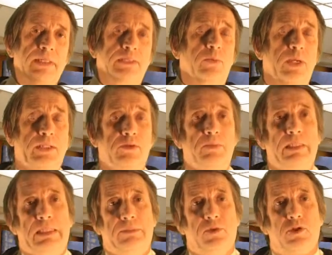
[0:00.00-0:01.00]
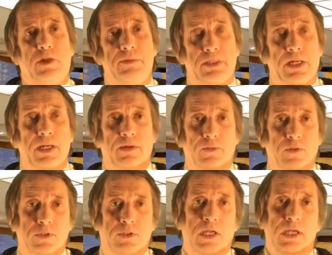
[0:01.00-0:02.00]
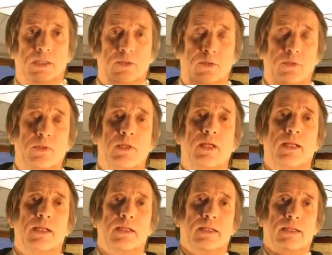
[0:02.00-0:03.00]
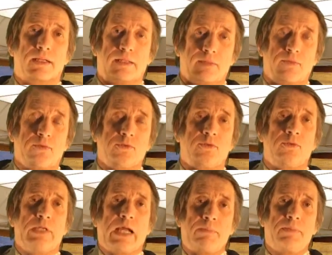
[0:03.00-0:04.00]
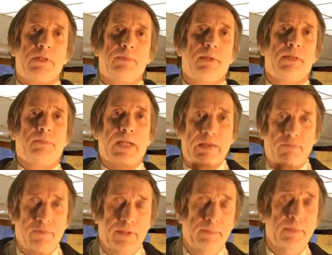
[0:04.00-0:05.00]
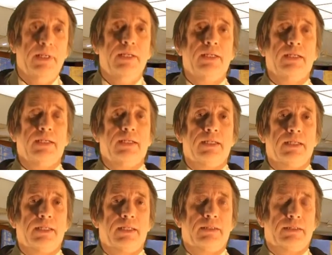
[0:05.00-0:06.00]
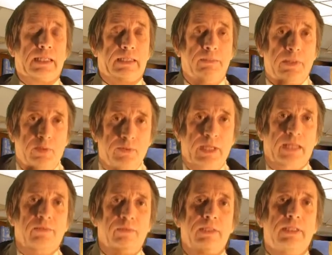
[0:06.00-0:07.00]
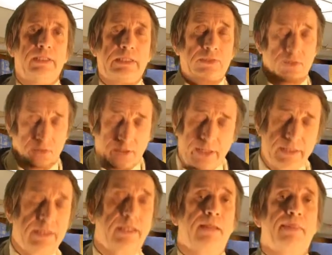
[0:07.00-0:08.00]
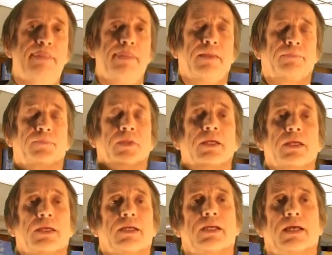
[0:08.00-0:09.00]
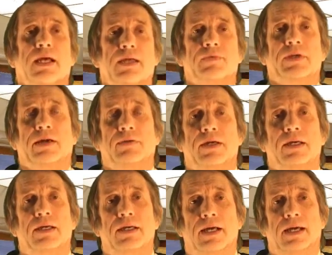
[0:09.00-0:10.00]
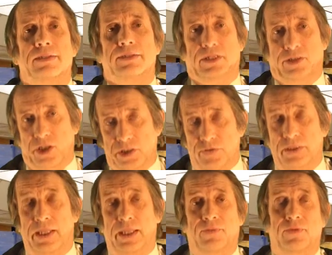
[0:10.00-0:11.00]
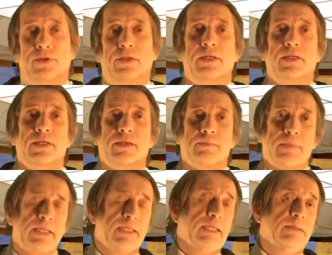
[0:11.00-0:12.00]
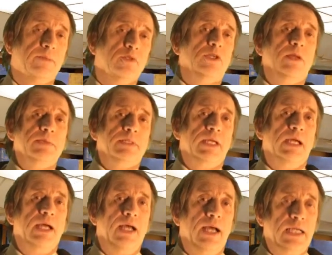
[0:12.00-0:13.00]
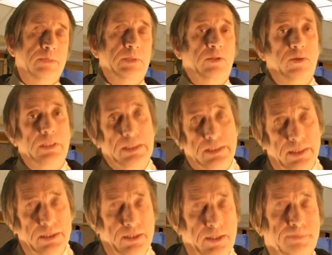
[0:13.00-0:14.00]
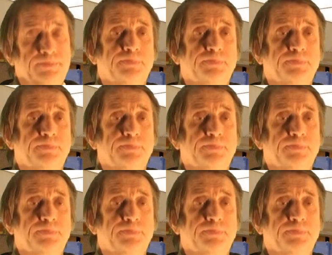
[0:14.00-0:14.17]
best way to meet the Muslims was to help them, pray for them, get them in contact with Jesus Christ. And we have had success with that. Many Muslims have become Christians,